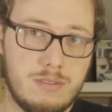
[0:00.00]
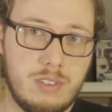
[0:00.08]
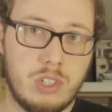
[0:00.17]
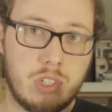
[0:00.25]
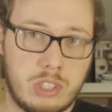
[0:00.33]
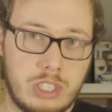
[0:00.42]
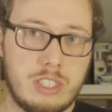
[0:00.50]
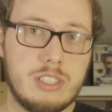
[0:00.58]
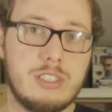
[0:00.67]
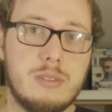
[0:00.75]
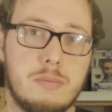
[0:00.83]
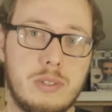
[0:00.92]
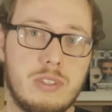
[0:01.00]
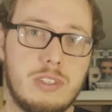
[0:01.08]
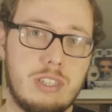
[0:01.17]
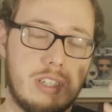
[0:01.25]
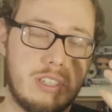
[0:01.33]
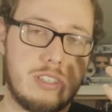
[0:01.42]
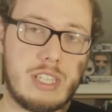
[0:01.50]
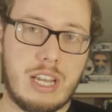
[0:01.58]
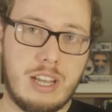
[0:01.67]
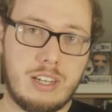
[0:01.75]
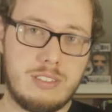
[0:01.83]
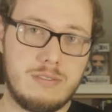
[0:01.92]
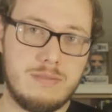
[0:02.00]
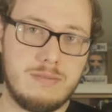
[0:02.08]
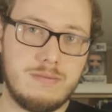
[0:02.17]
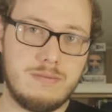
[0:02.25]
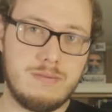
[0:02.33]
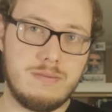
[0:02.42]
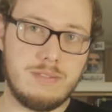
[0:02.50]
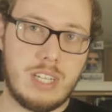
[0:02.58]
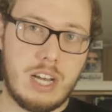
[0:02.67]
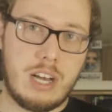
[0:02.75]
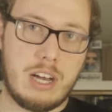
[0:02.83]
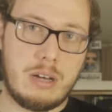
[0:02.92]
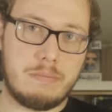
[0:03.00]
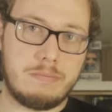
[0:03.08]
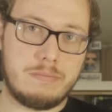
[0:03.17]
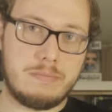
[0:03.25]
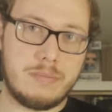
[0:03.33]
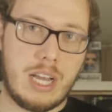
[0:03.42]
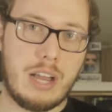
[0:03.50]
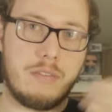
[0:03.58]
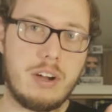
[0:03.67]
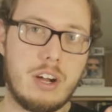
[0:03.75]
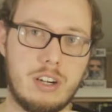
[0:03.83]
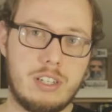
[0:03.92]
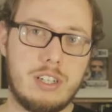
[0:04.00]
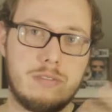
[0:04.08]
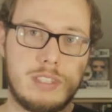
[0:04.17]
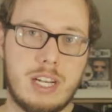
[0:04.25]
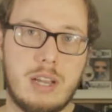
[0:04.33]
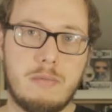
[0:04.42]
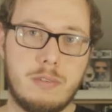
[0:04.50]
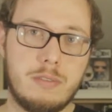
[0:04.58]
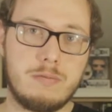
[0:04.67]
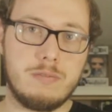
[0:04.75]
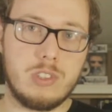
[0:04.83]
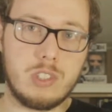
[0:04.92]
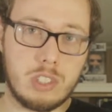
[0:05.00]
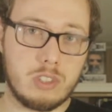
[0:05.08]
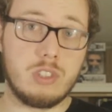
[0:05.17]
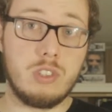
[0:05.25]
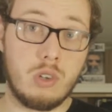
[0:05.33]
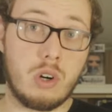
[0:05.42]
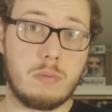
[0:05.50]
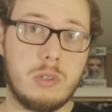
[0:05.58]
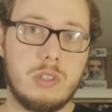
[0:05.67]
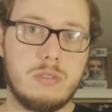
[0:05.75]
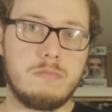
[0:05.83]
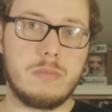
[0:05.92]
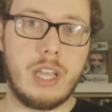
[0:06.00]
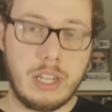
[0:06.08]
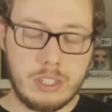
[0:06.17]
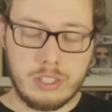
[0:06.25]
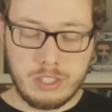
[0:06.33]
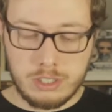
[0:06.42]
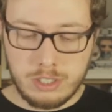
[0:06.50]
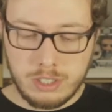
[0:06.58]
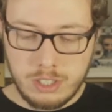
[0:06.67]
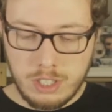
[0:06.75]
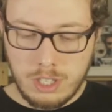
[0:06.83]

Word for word: learning disability, that I have a hard enough time with just normal English.